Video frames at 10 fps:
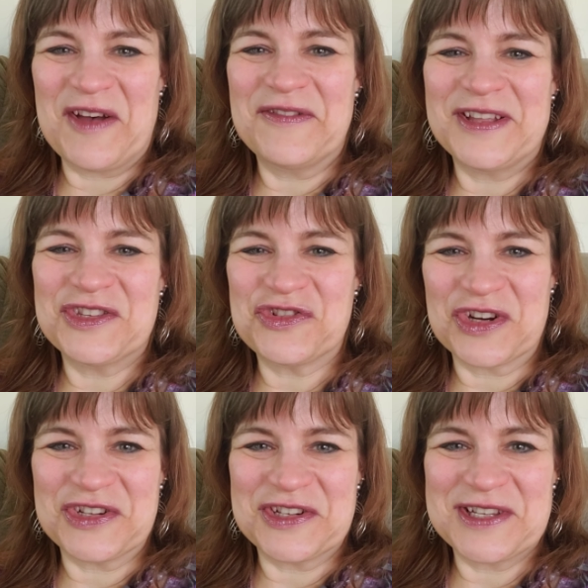of
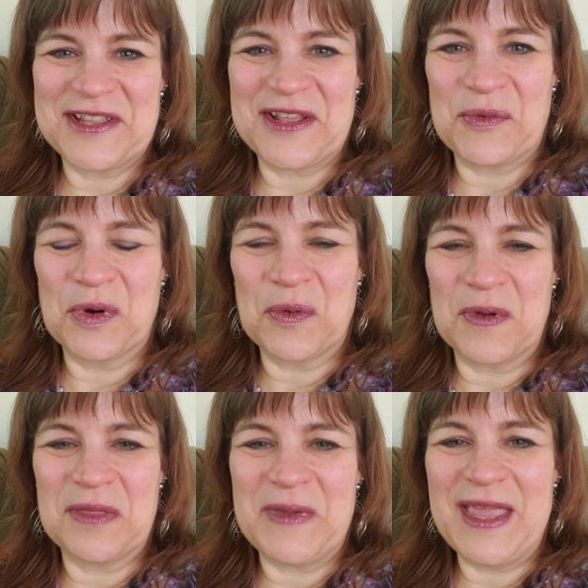instructors that work
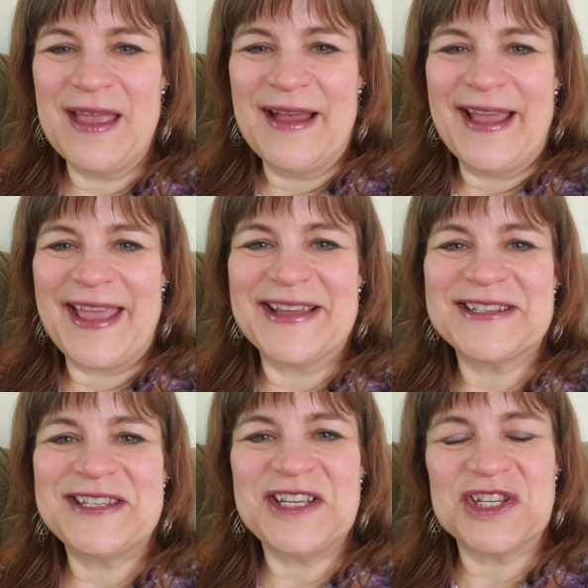with me
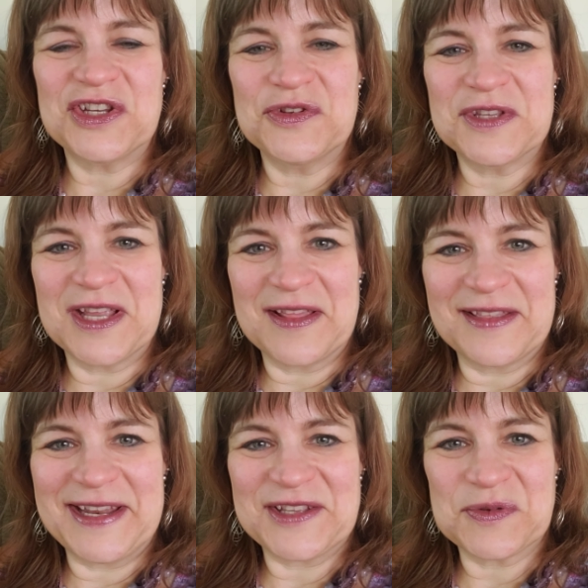and teach using
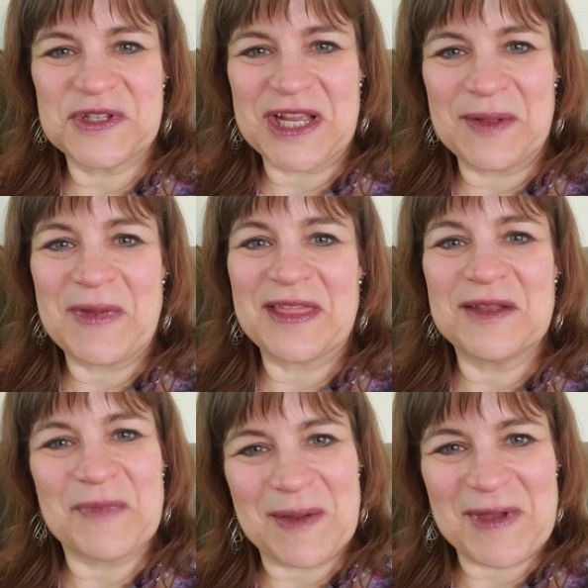the Dance with Janet
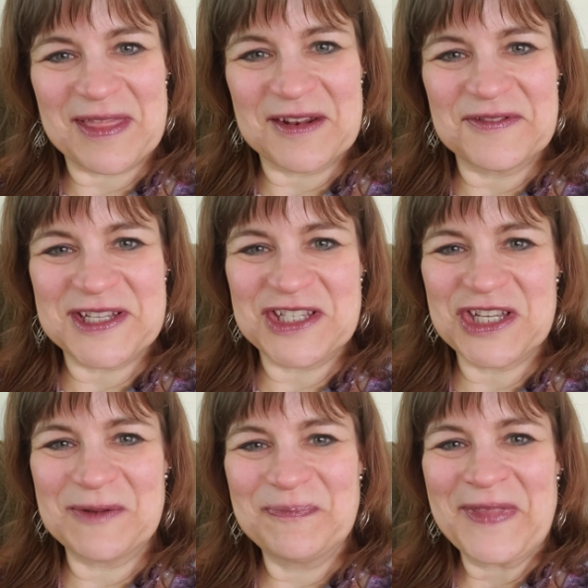method, my method of
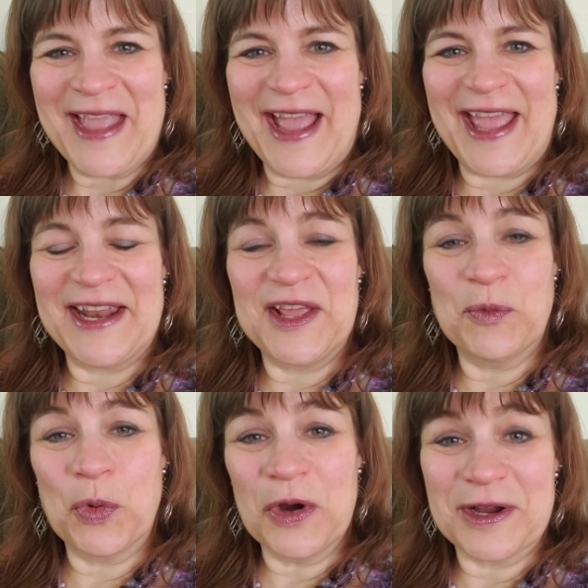teaching. And it
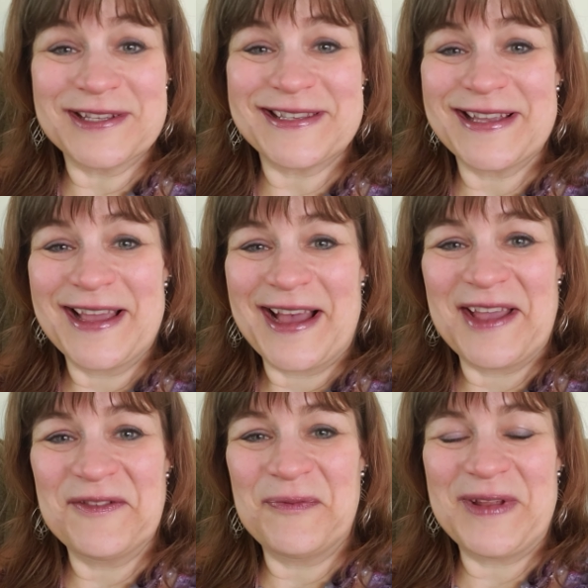works. I
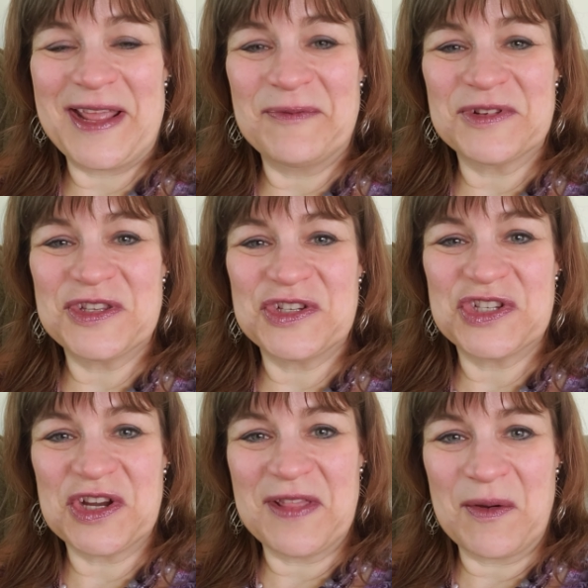have been able to
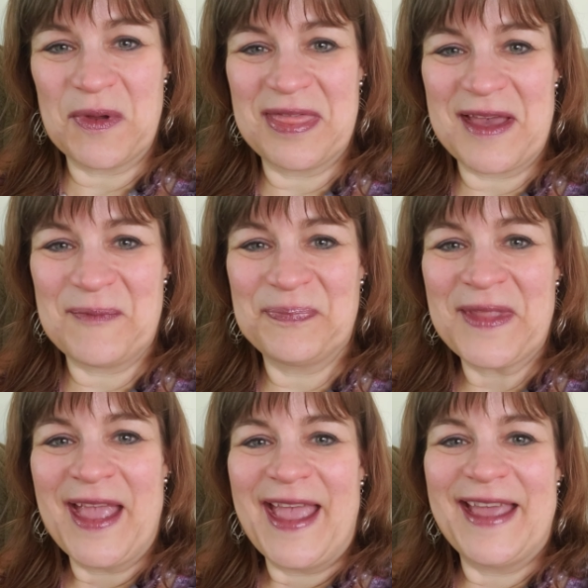share that with them,
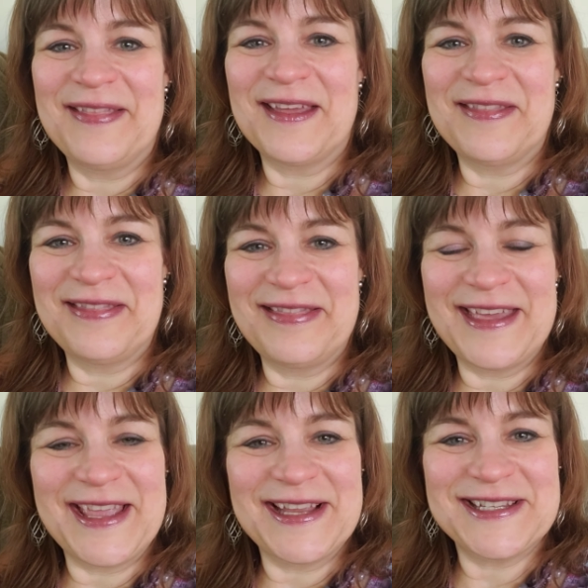and then
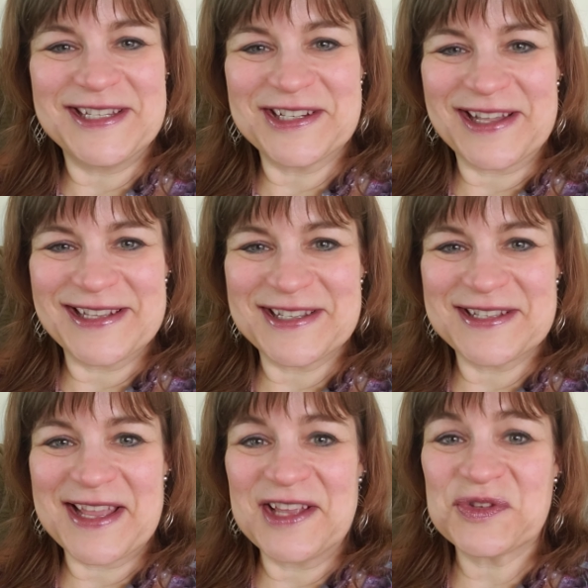they teach
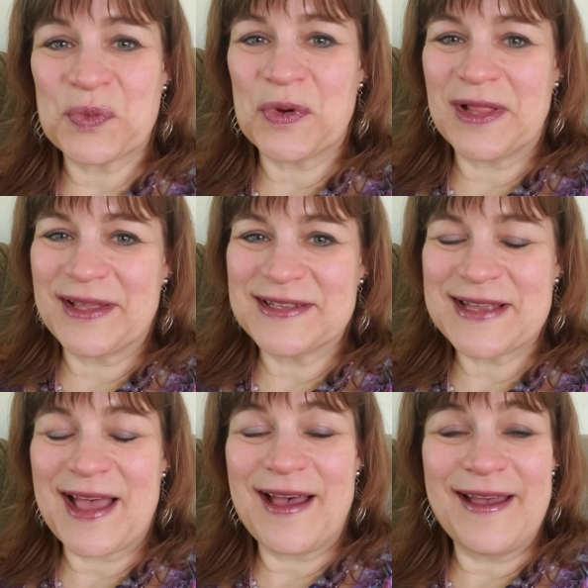classes as well as
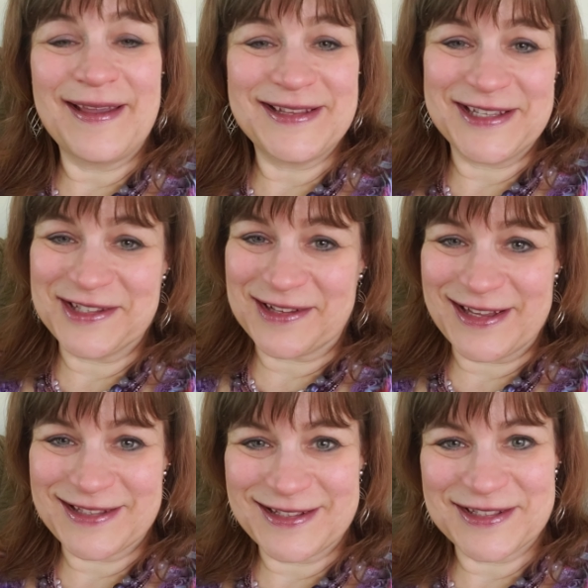I teach
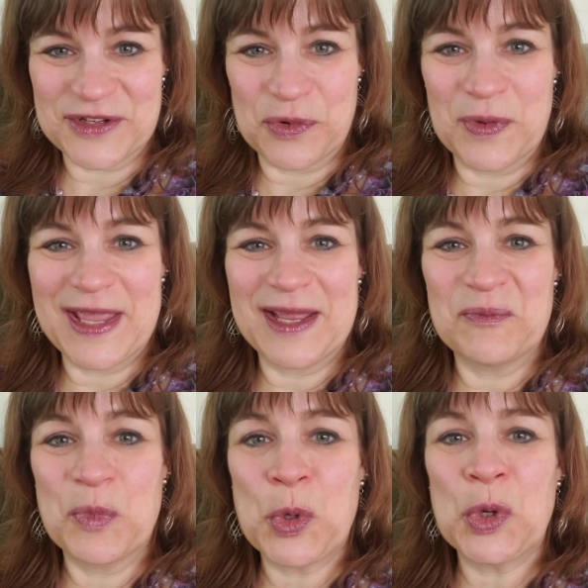classes. So we get
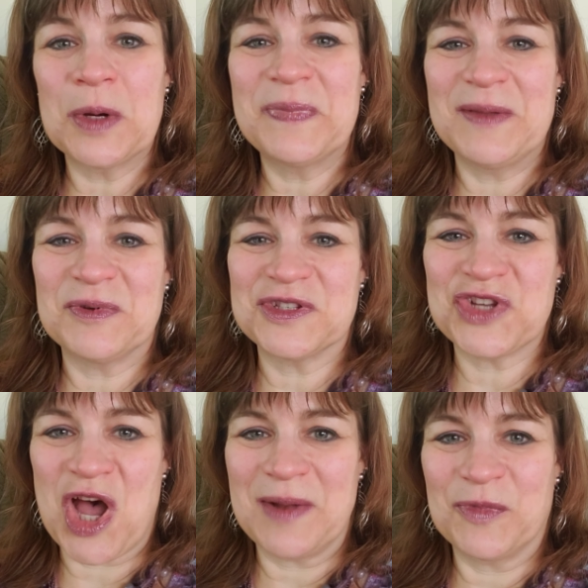more people
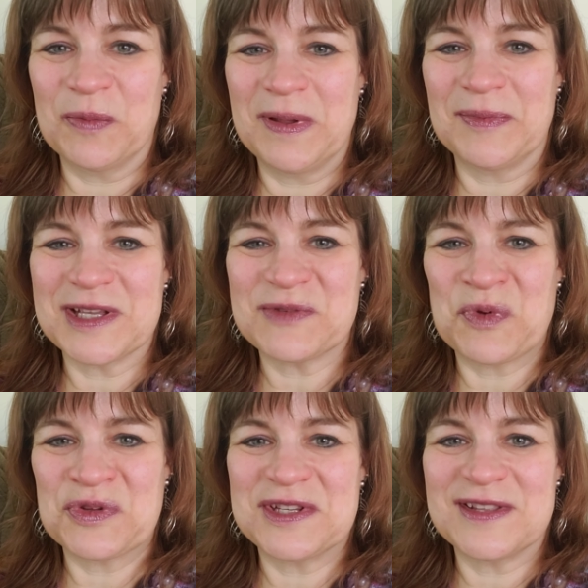taught, more people
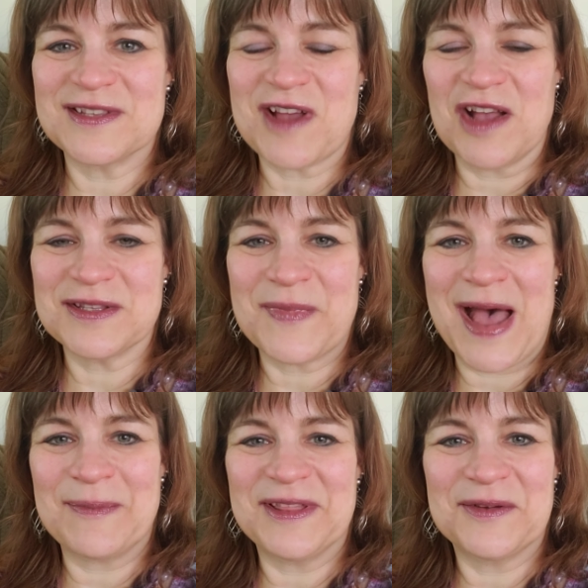exposed to this awesome
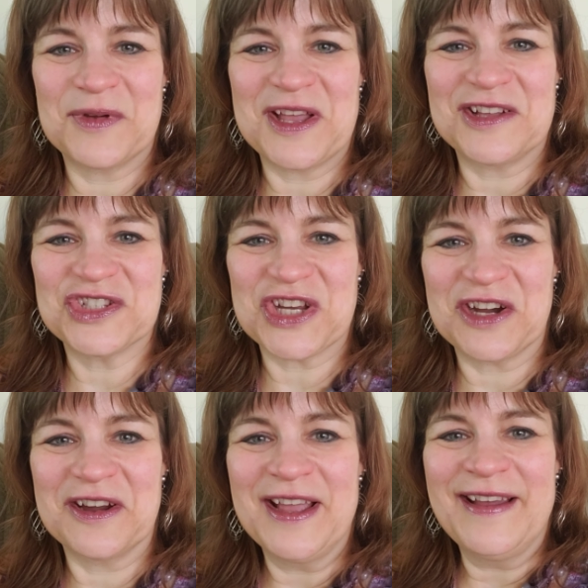hobby that we all
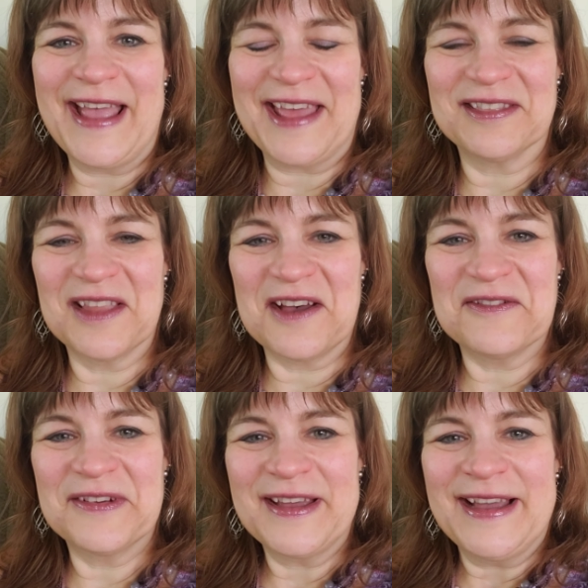share and love.